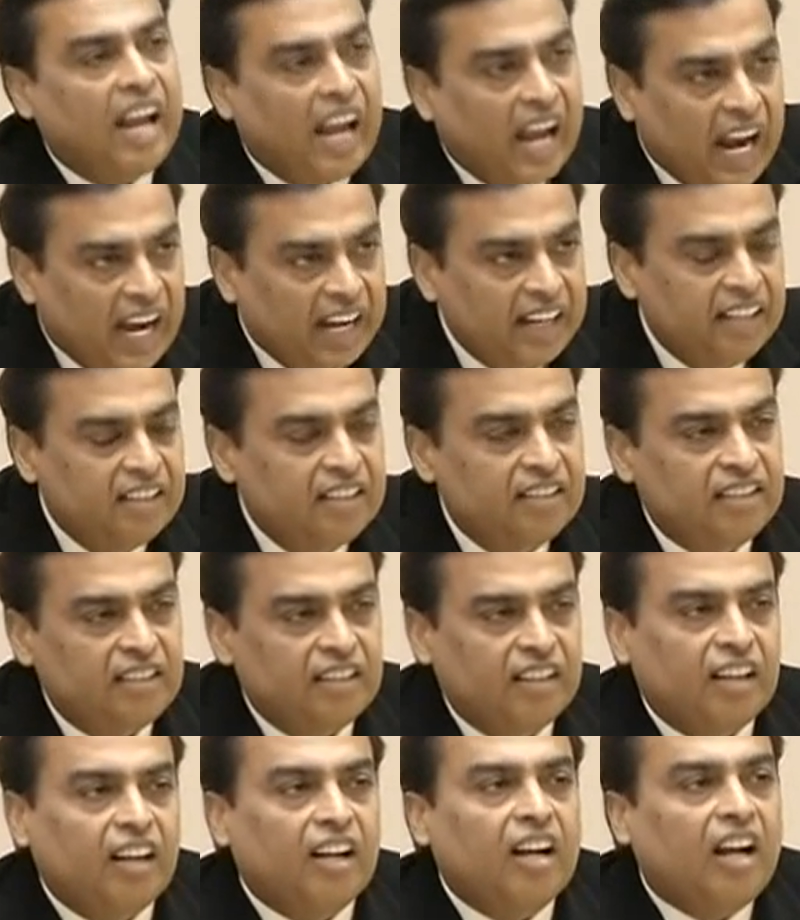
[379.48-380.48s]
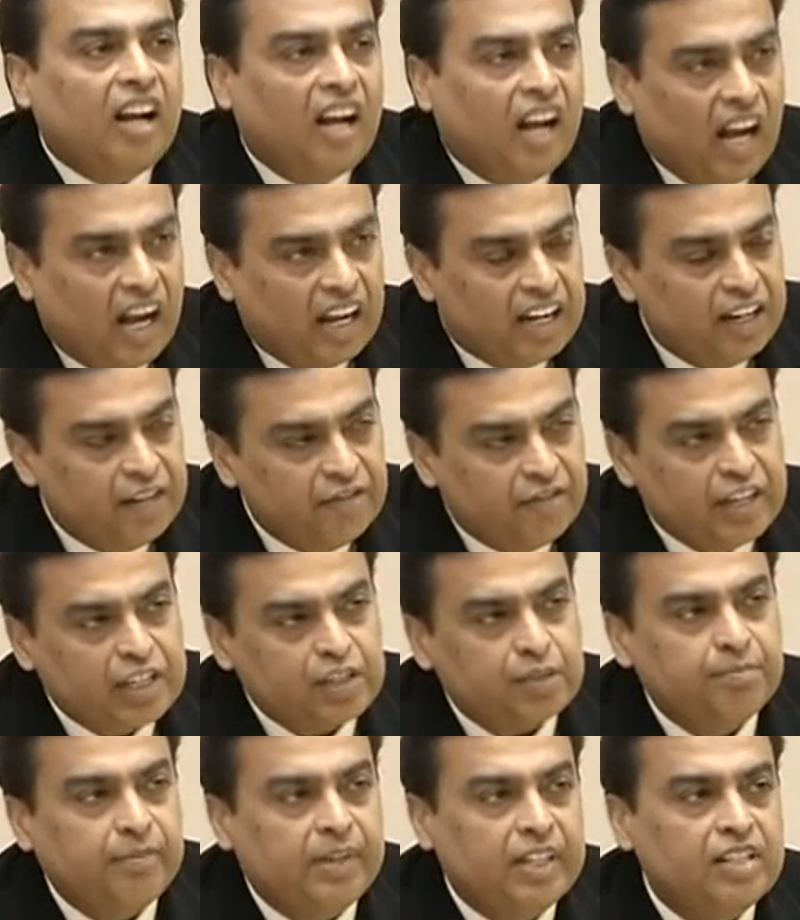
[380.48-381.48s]
and our
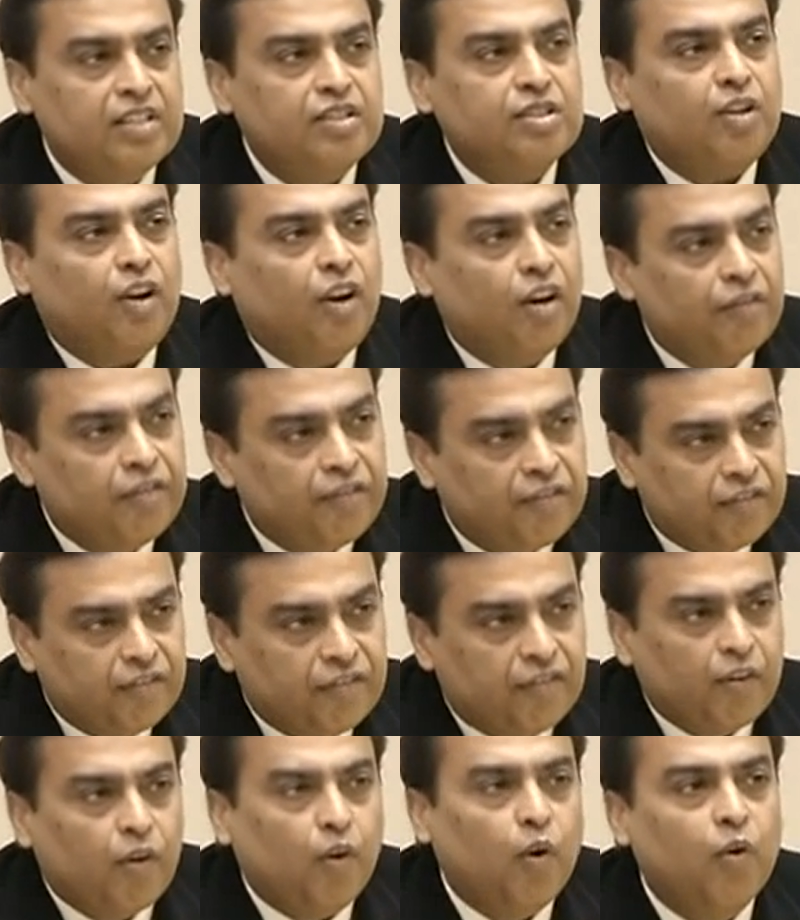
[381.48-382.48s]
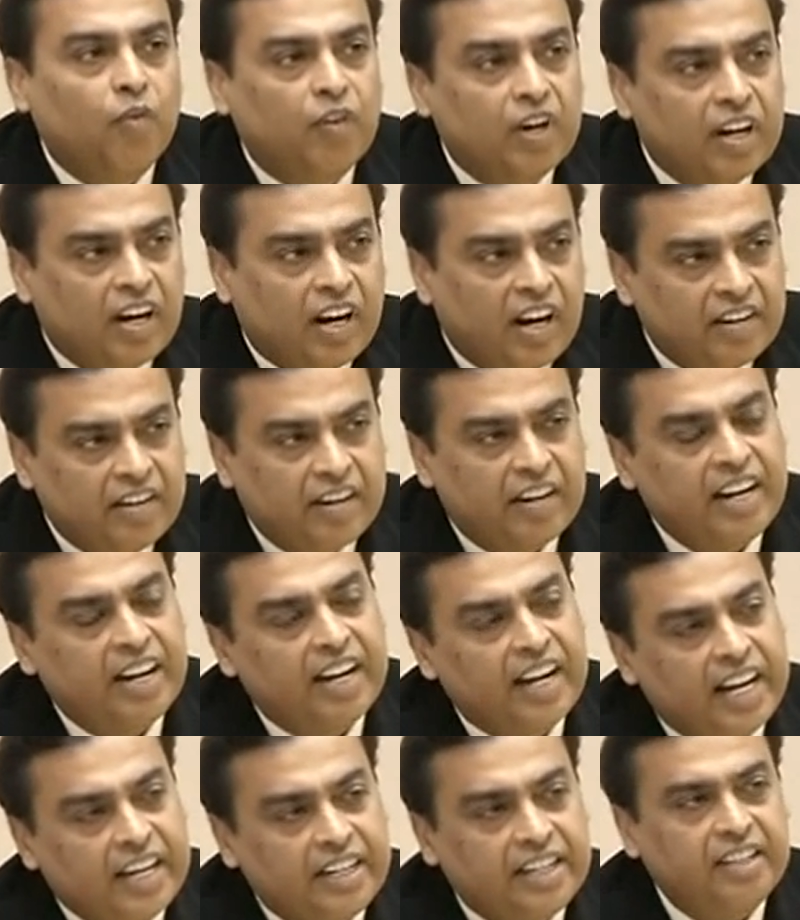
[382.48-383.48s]
investments of over
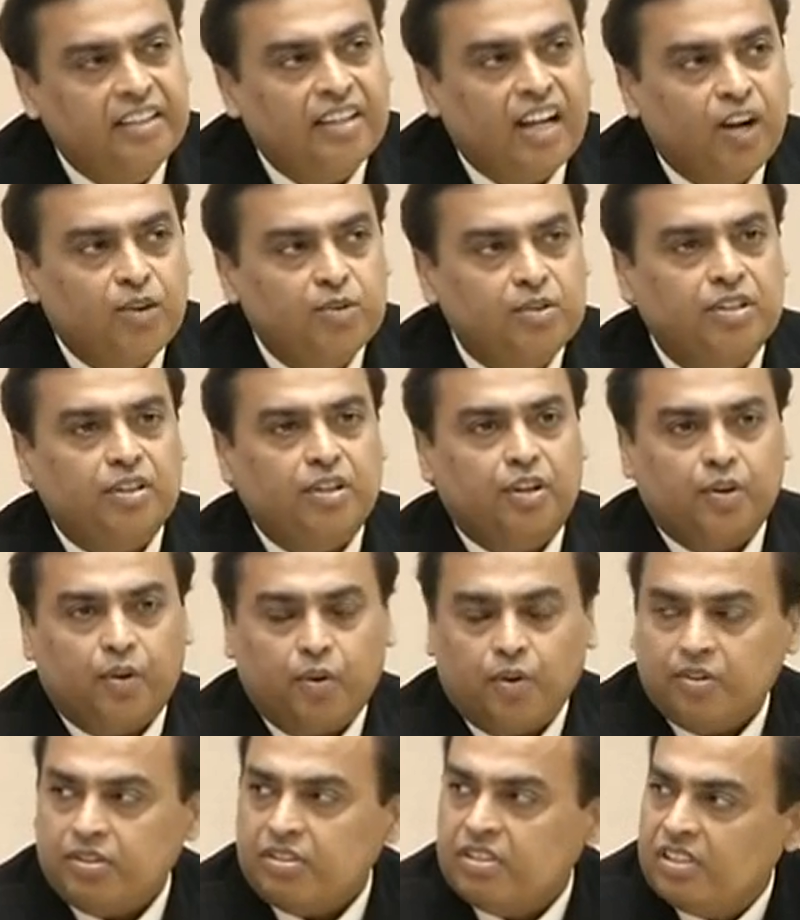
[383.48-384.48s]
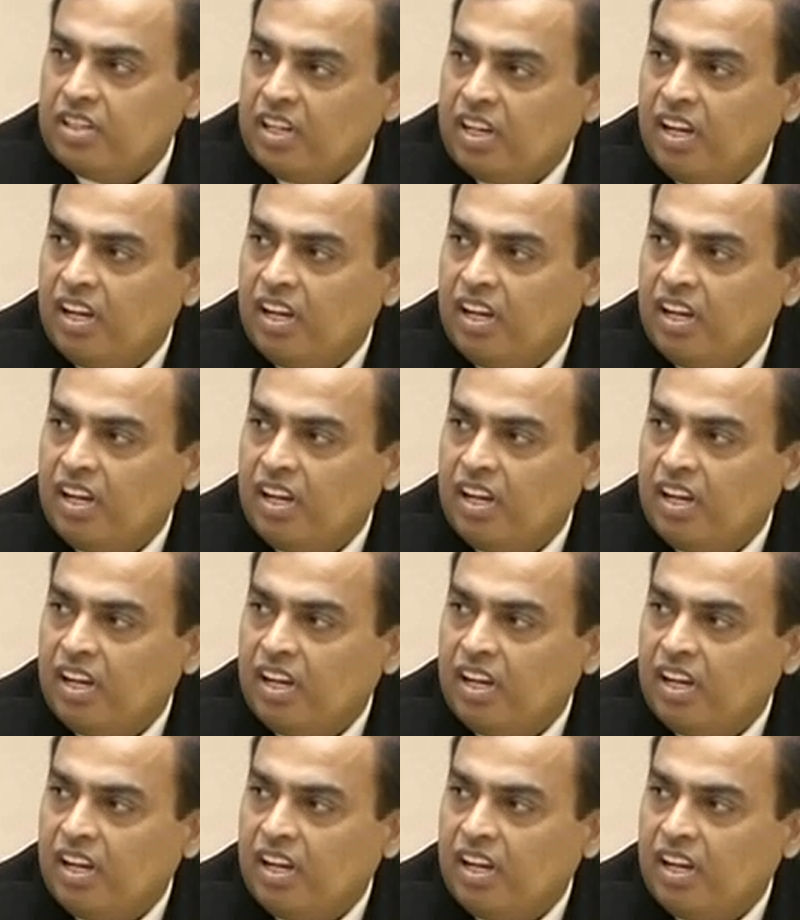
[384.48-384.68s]
180,000 crores